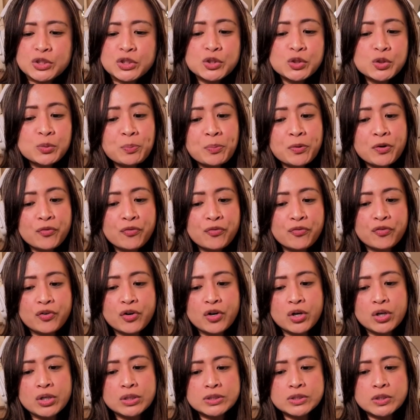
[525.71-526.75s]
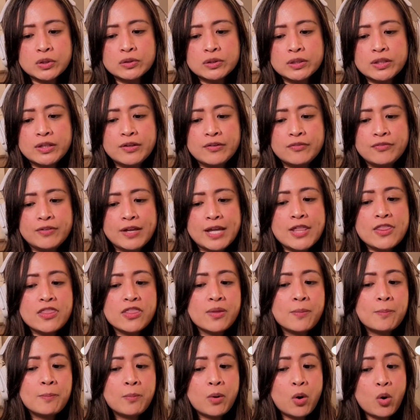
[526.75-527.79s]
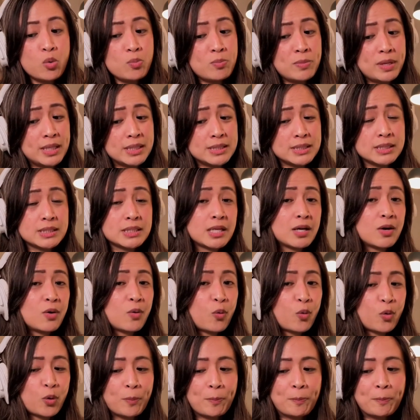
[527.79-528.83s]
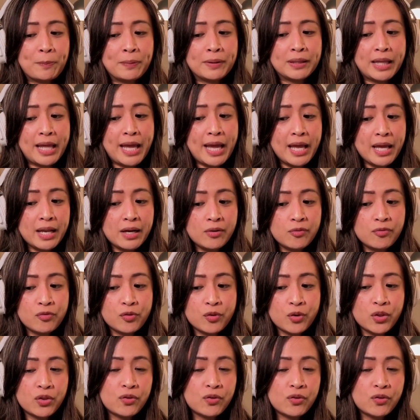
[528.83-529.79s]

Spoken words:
you prefer to live in the moment or plan for the